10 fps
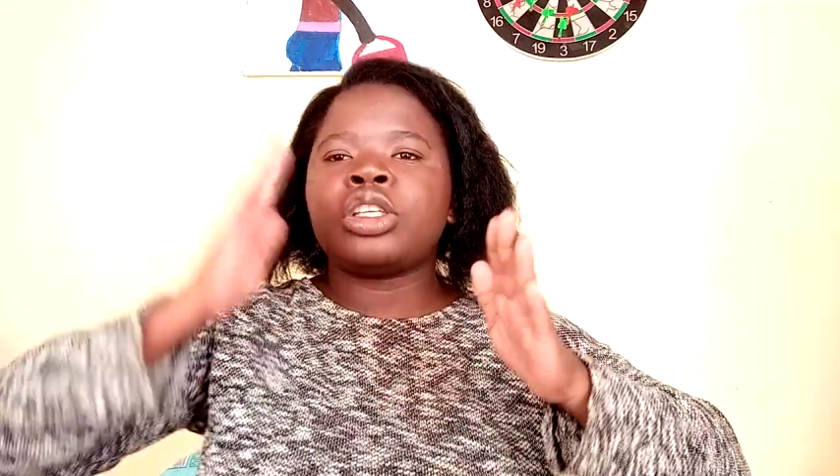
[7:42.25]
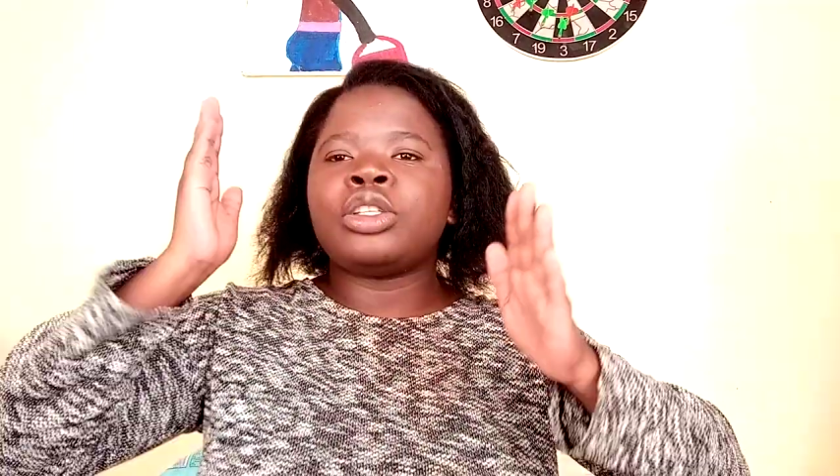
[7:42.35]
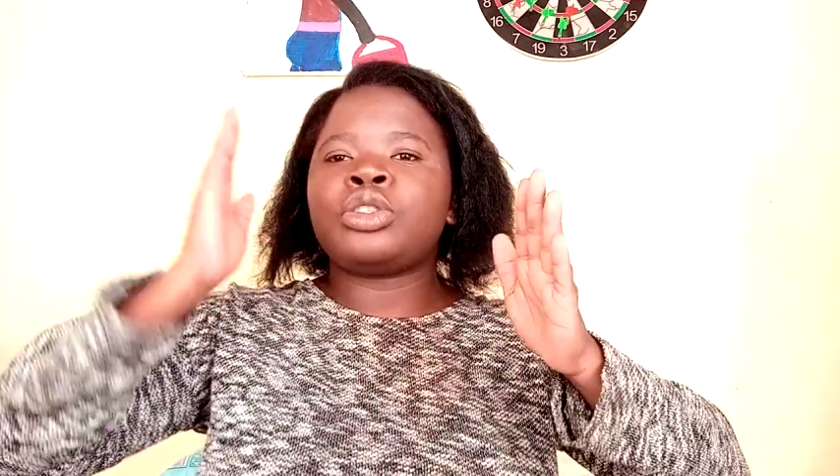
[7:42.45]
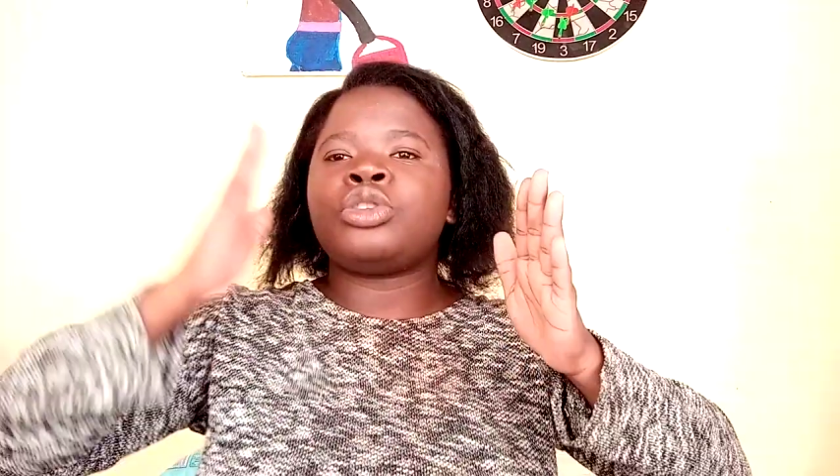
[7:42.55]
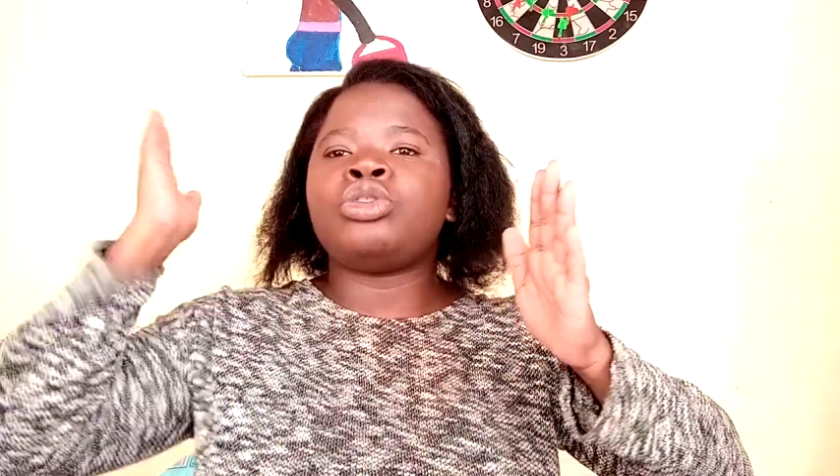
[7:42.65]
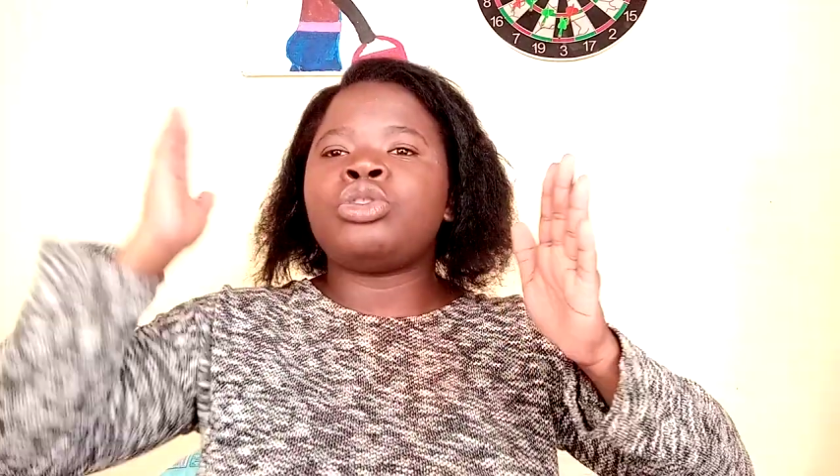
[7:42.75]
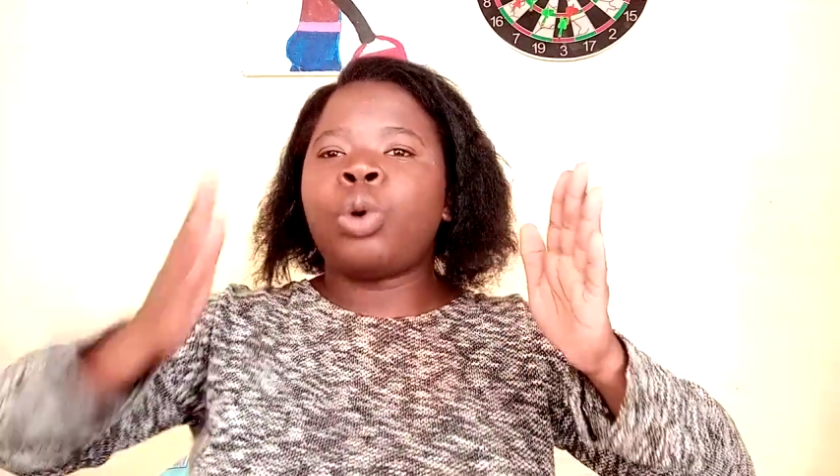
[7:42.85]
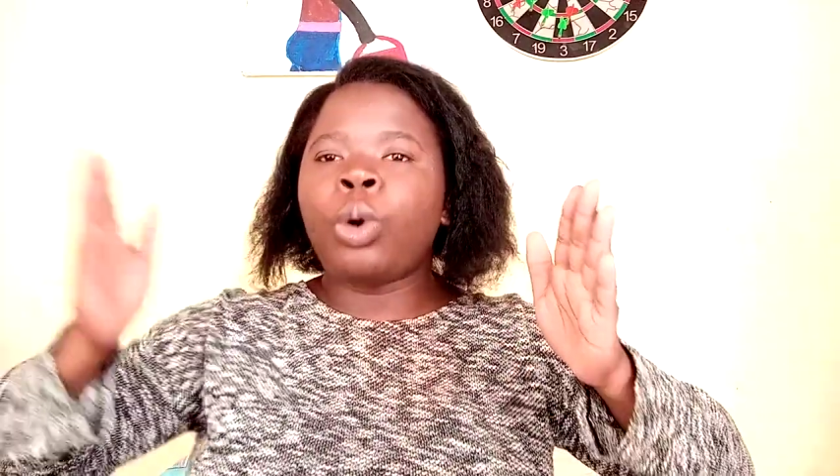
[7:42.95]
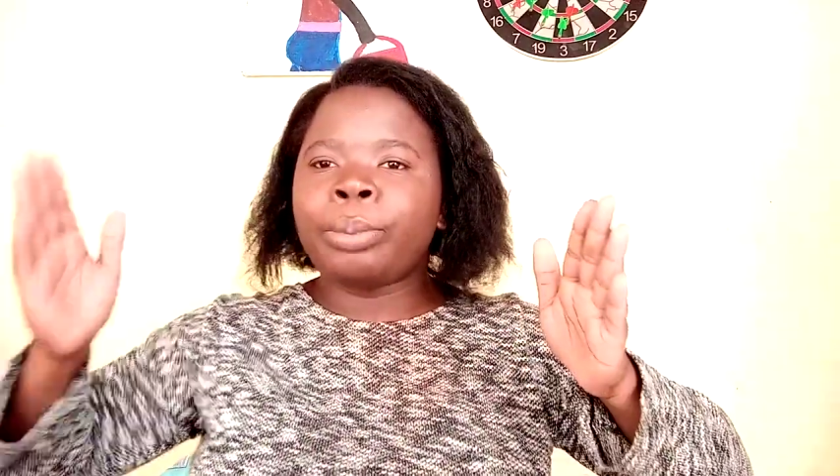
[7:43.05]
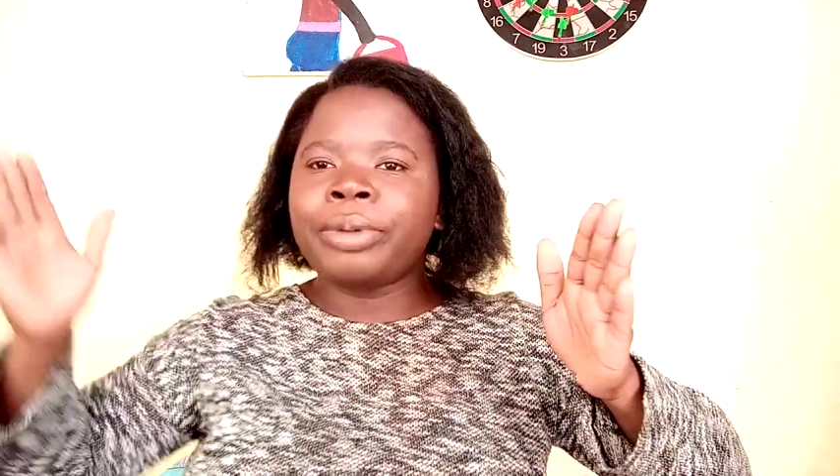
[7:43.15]
into
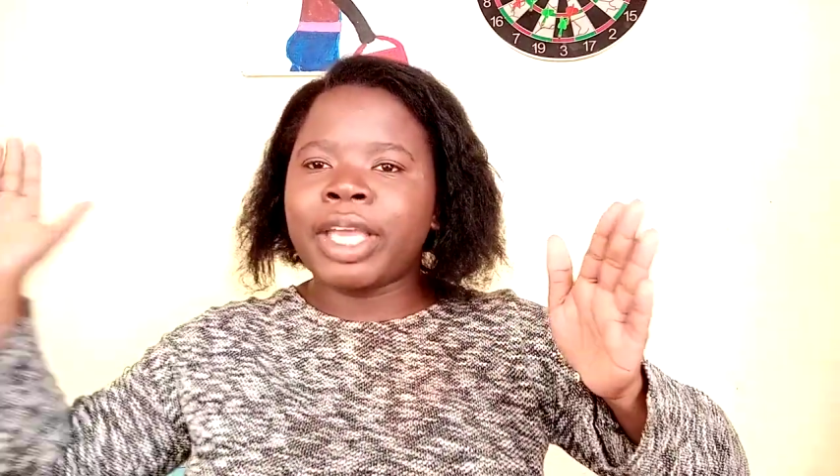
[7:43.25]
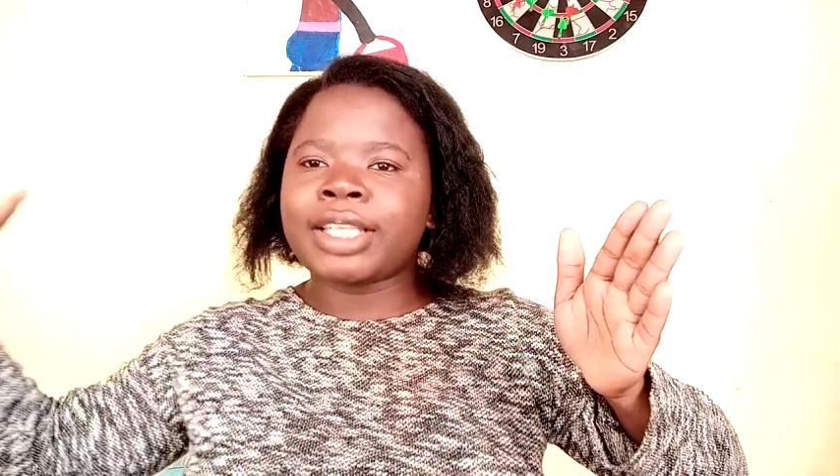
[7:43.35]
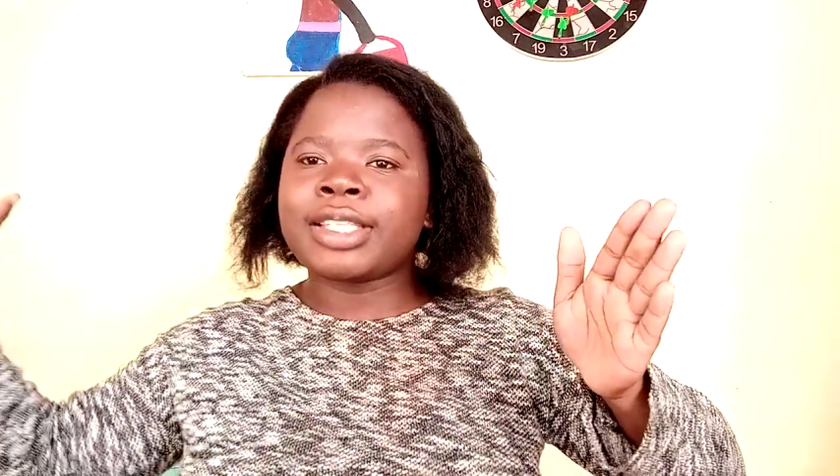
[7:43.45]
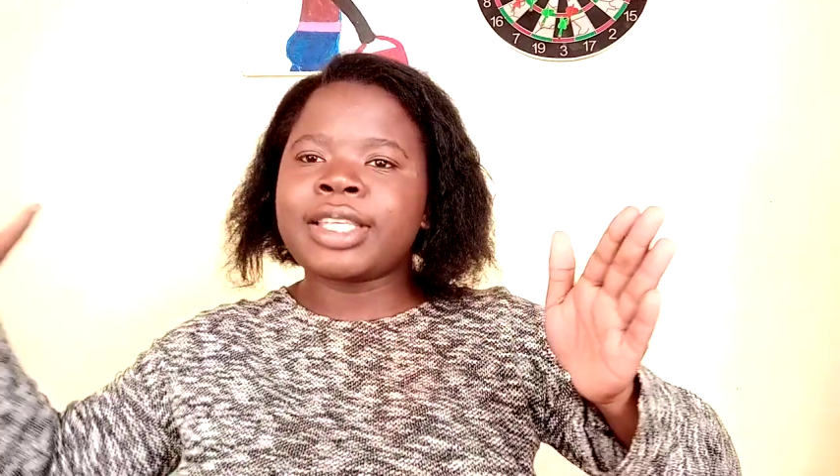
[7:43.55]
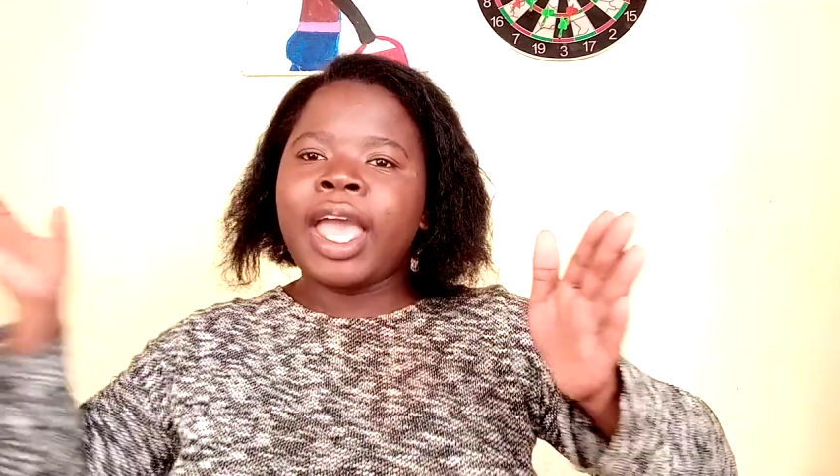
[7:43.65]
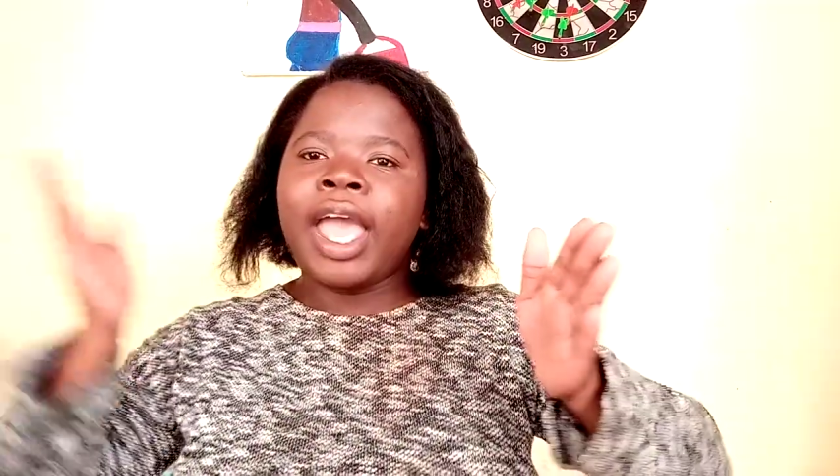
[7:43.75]
topics,